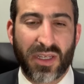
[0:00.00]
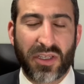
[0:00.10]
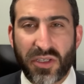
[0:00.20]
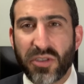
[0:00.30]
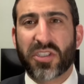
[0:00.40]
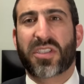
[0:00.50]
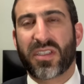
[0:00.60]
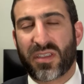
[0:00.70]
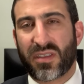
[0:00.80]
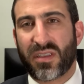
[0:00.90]
you
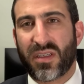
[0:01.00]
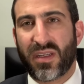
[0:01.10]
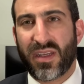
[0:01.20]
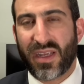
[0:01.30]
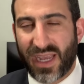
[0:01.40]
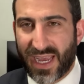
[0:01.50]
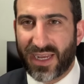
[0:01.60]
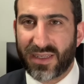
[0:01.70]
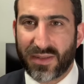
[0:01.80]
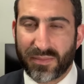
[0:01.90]
still
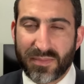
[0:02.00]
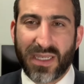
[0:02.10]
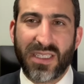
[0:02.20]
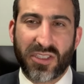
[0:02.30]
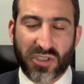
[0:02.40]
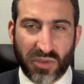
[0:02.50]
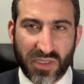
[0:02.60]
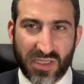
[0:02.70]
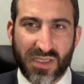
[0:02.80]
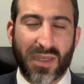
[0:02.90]
had many
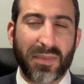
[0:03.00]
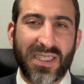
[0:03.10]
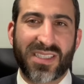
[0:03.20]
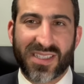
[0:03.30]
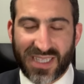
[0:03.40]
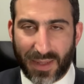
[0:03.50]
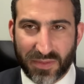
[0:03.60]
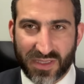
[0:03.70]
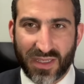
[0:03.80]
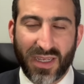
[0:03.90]
choices and many
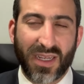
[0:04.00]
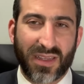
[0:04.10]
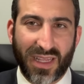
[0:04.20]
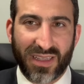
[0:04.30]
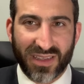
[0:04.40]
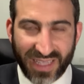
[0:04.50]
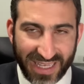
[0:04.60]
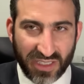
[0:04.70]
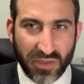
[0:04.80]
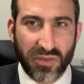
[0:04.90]
steps that led
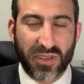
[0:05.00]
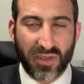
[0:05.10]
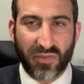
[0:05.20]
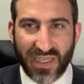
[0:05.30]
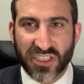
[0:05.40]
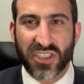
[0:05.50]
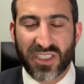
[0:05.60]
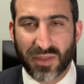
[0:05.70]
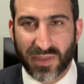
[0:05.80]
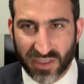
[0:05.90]
you to eventually
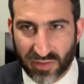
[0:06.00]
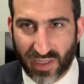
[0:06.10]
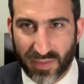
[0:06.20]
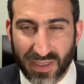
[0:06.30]
commit a crime.